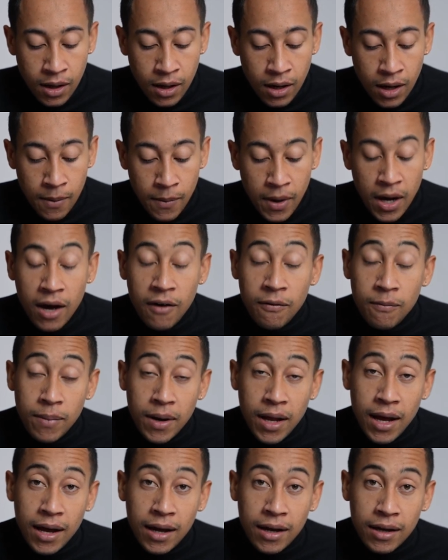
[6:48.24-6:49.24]
I'm half
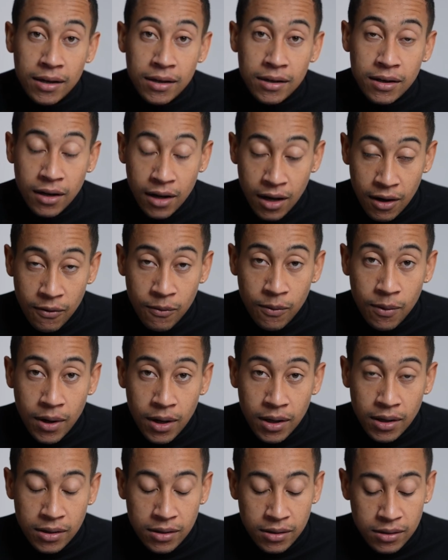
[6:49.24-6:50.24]
black and half
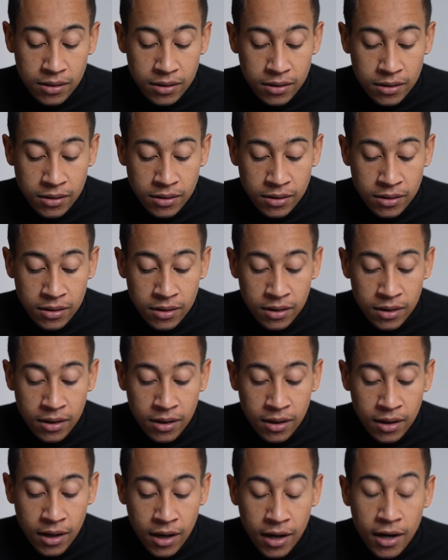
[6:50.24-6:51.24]
white,
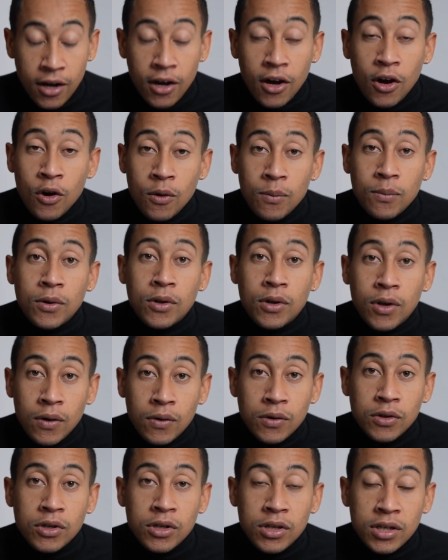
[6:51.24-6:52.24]
and I hope you don't
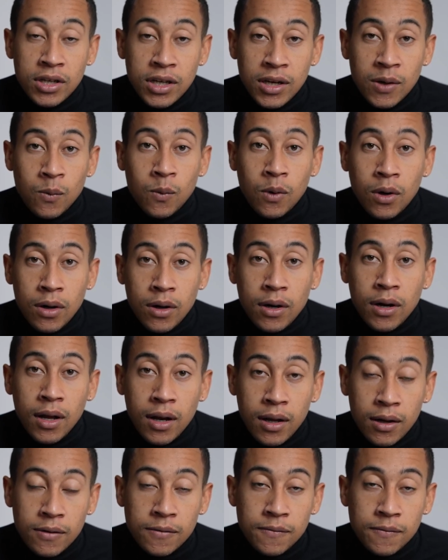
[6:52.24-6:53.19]
just see one colour.